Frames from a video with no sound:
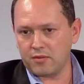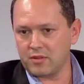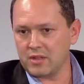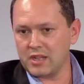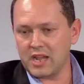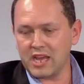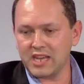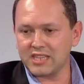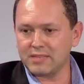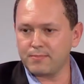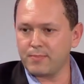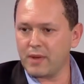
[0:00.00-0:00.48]
the
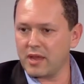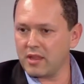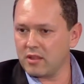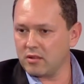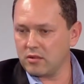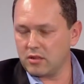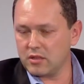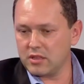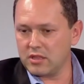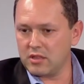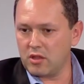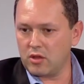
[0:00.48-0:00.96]
last
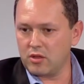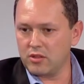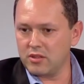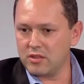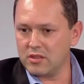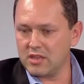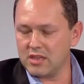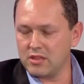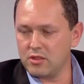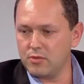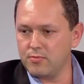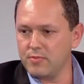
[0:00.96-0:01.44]
panel
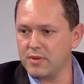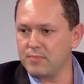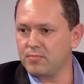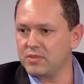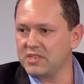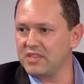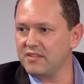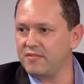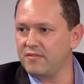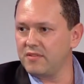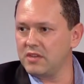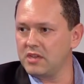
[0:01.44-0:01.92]
in the
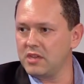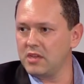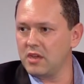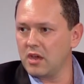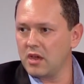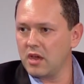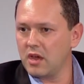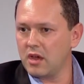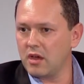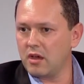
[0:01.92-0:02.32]
MIPTV,